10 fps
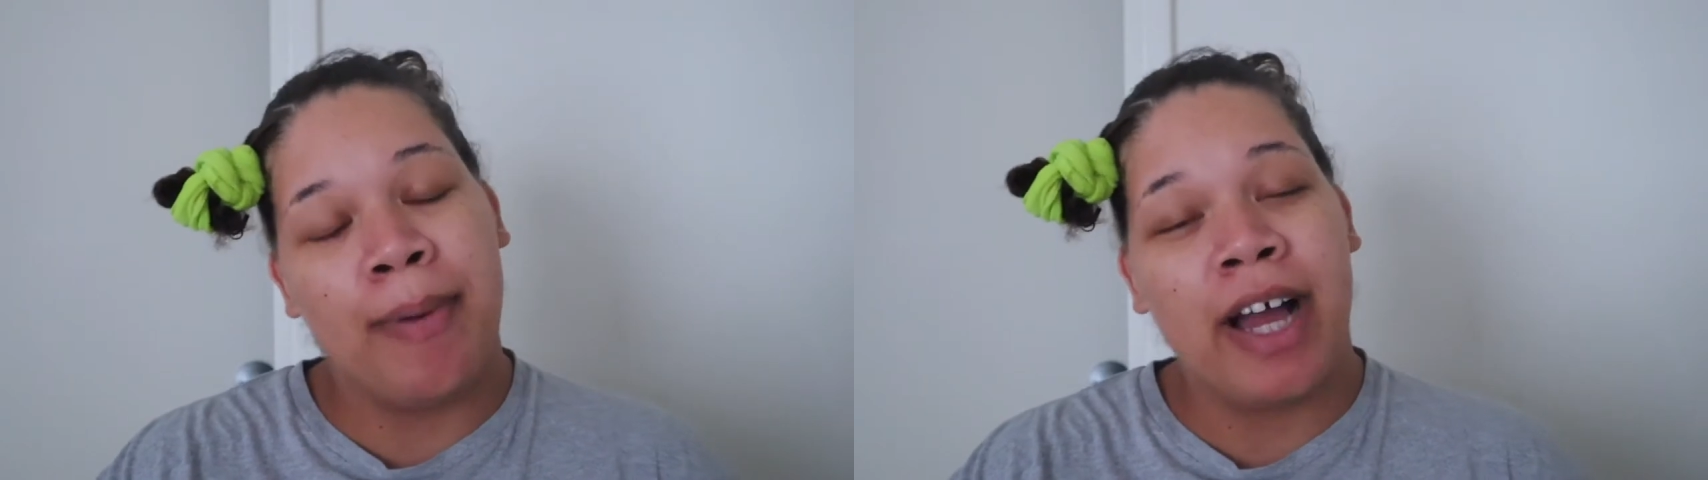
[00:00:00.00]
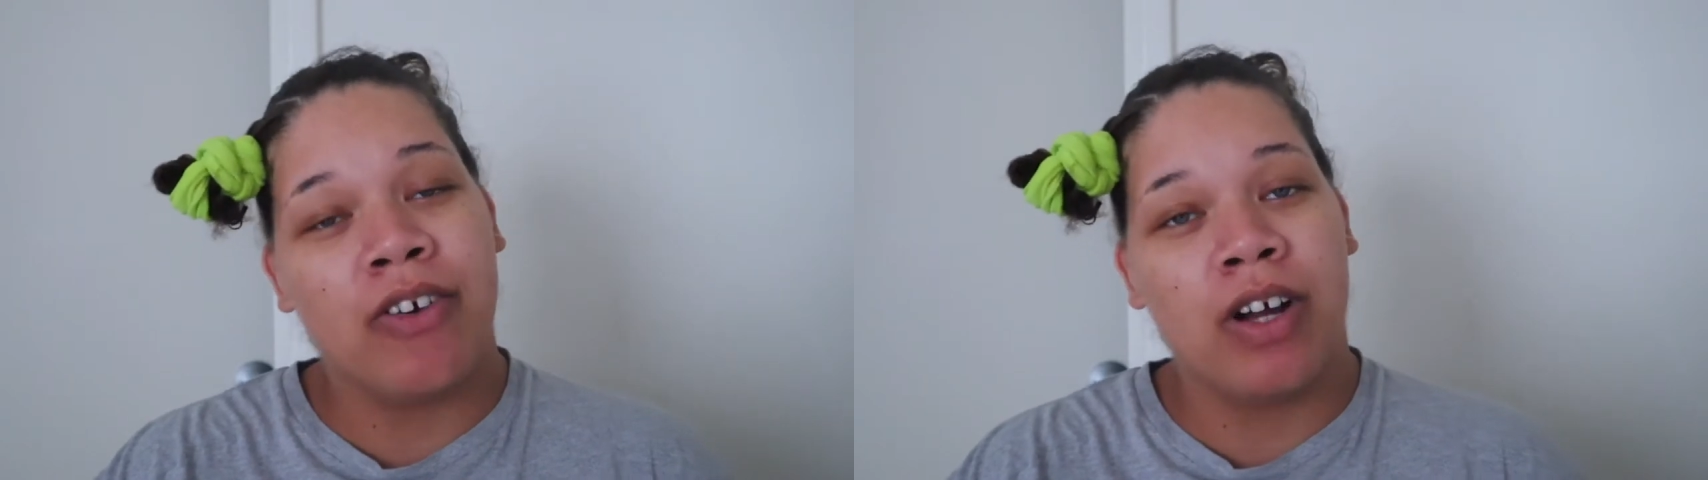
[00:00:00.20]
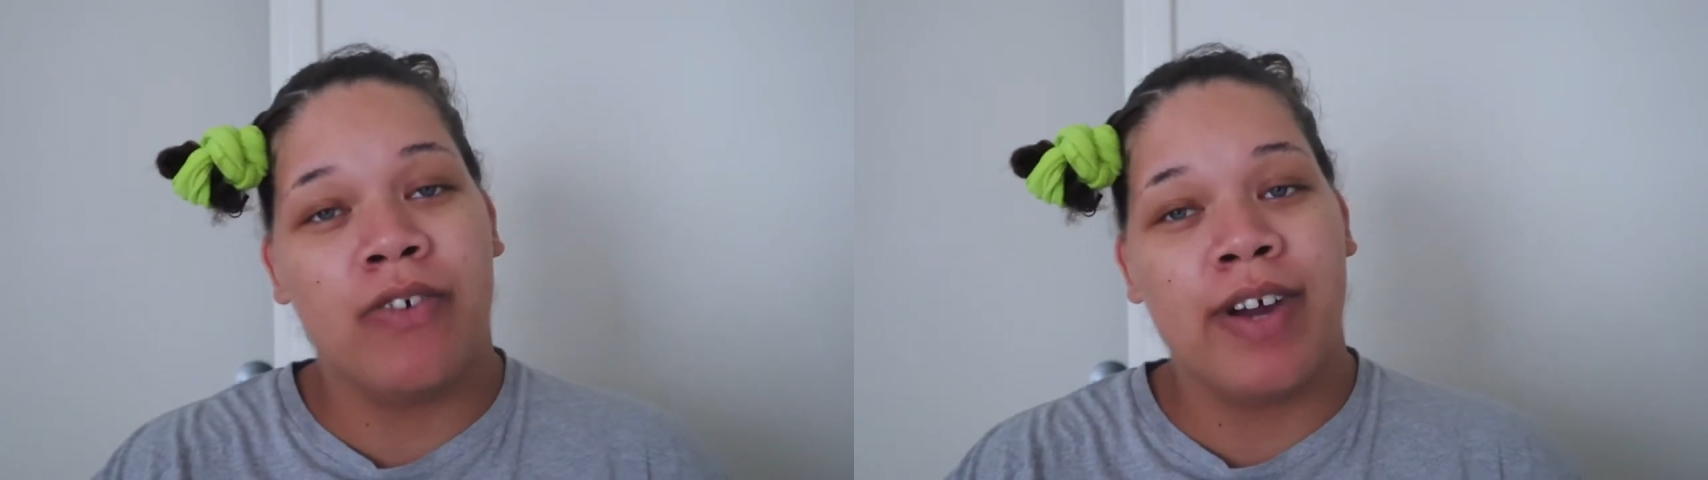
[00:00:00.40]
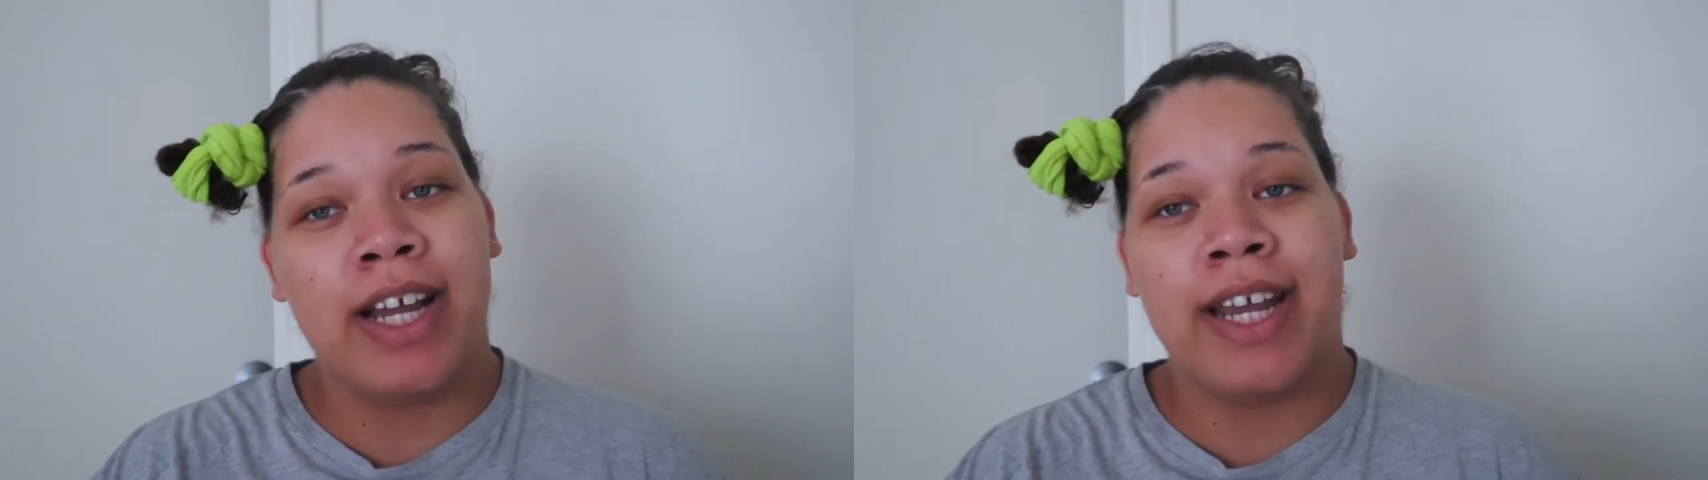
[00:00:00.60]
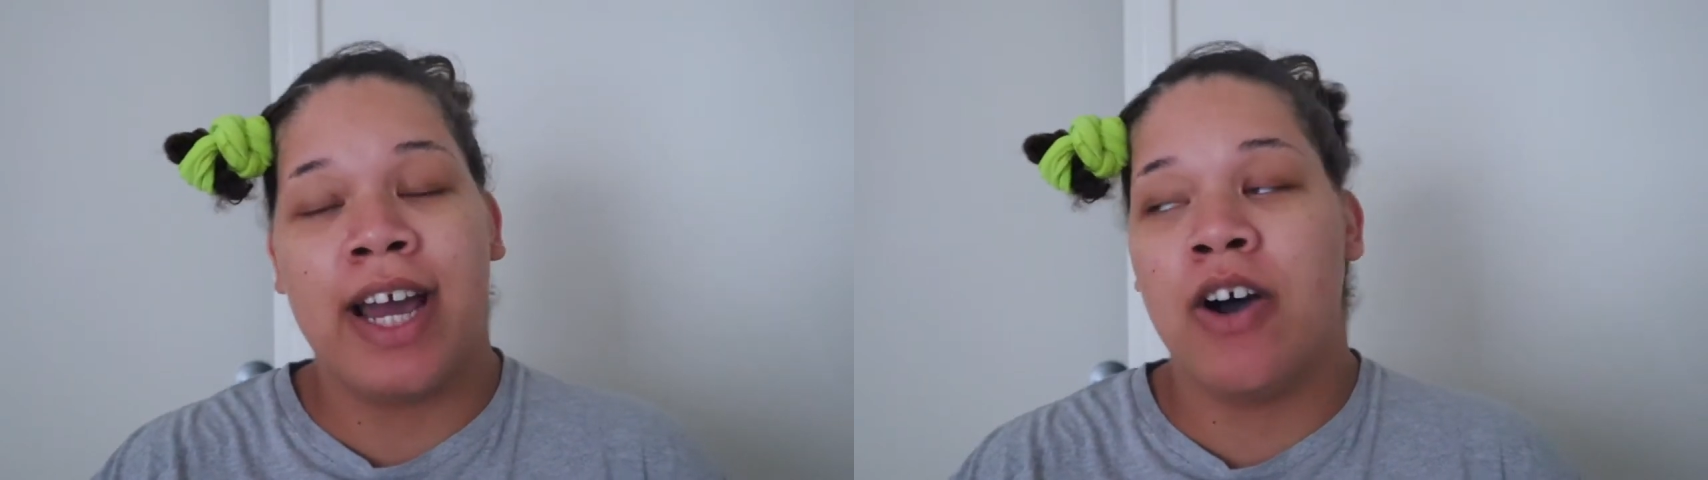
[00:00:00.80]
background
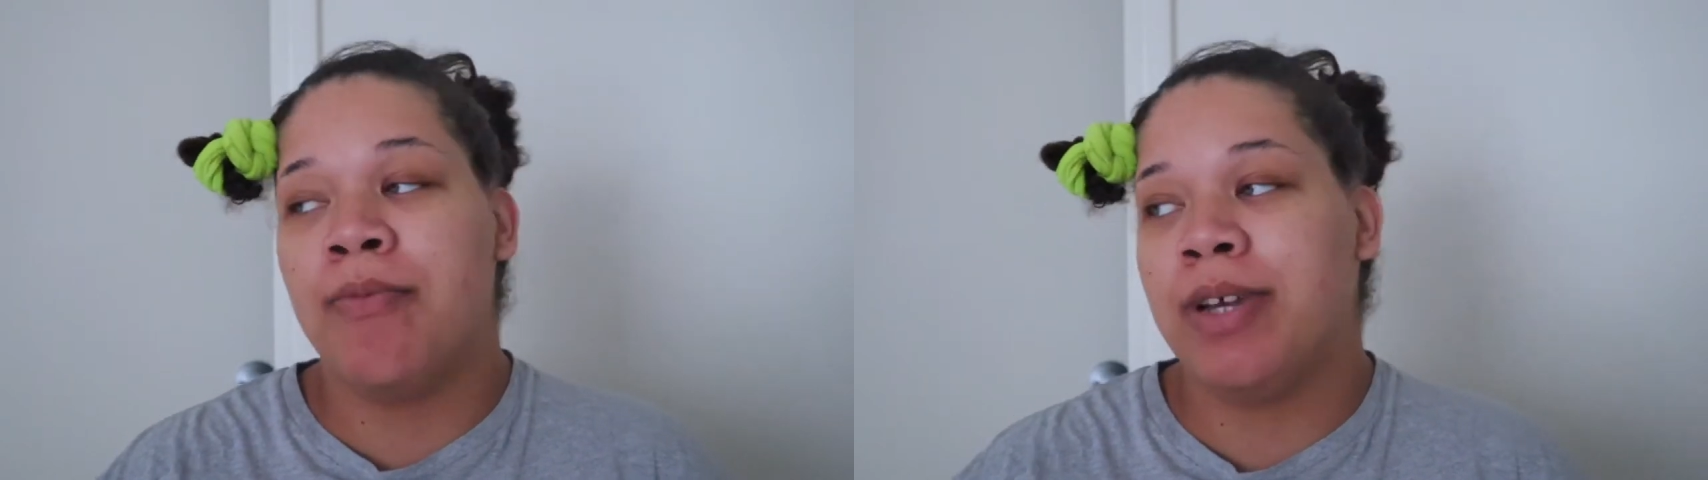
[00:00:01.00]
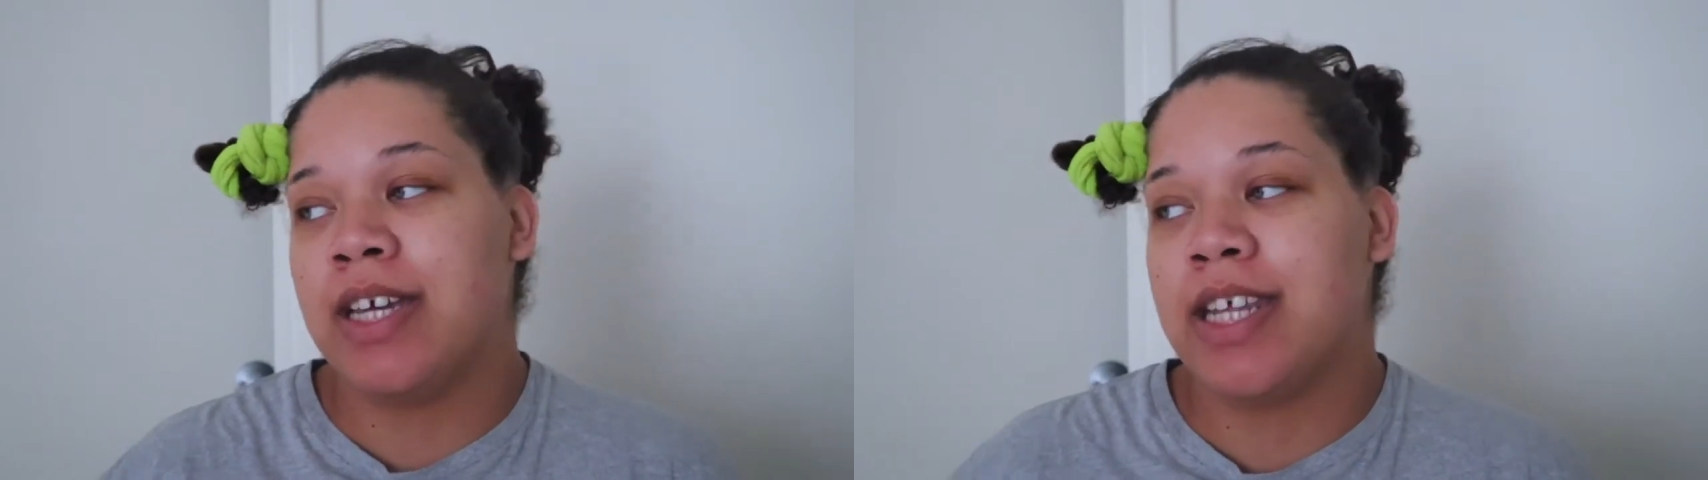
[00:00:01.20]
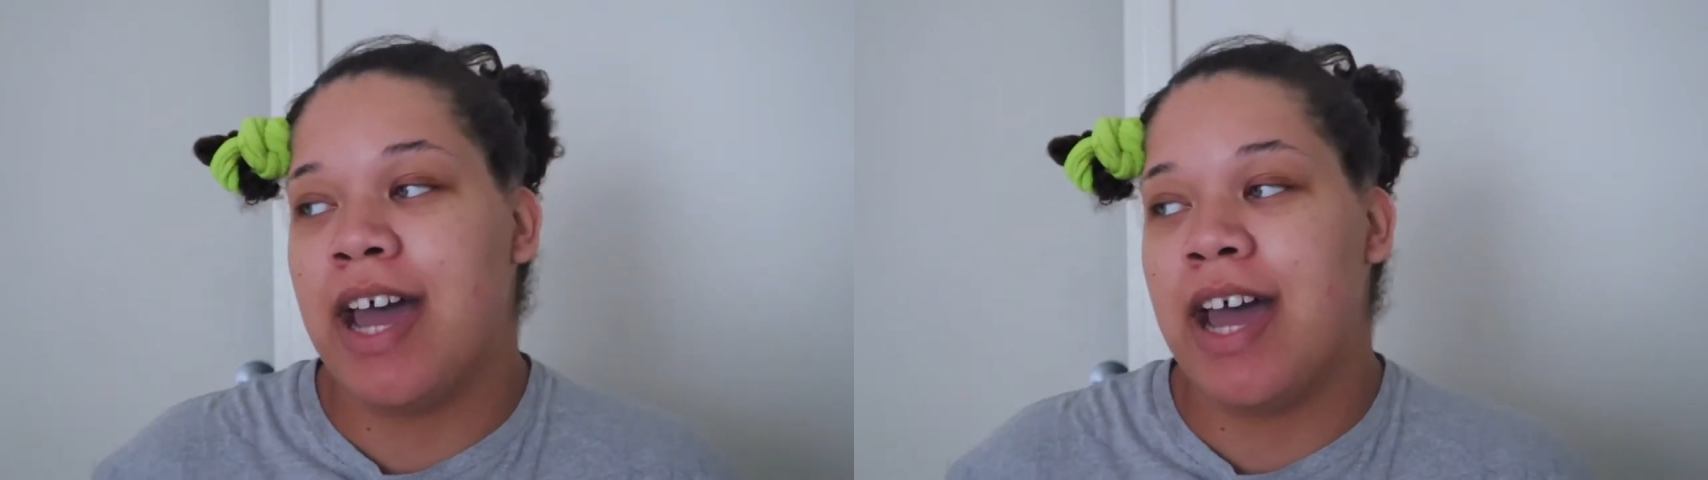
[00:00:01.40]
right now because I